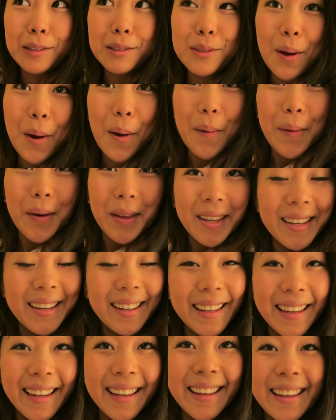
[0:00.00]
So
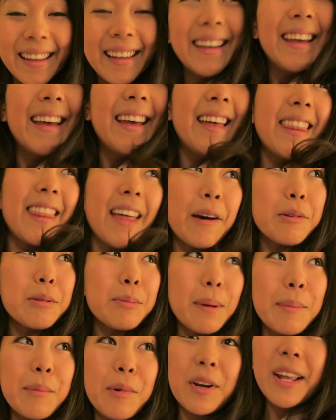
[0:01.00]
that was
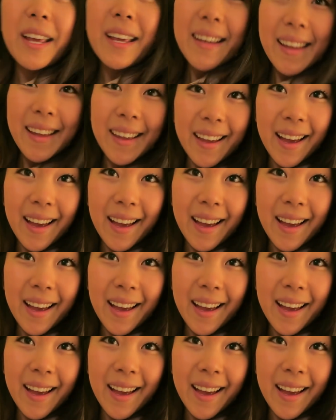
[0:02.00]
my morning.